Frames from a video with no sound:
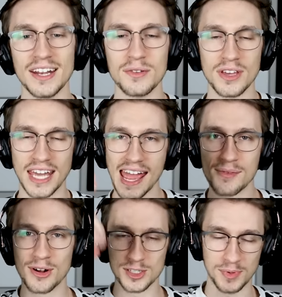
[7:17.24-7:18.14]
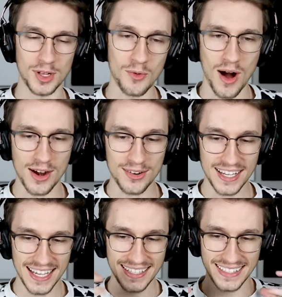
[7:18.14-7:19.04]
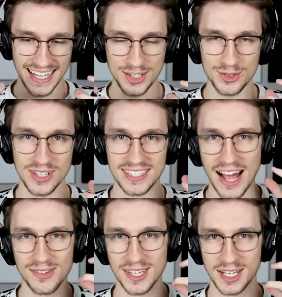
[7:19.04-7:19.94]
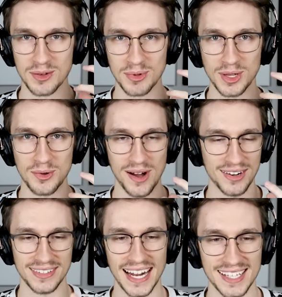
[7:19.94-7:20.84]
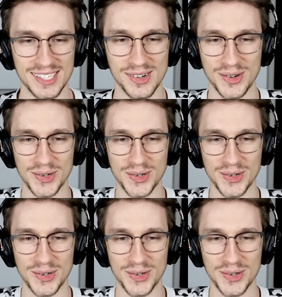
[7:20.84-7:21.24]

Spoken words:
then the camera goes below water again, and it sounds like you're below water. That is so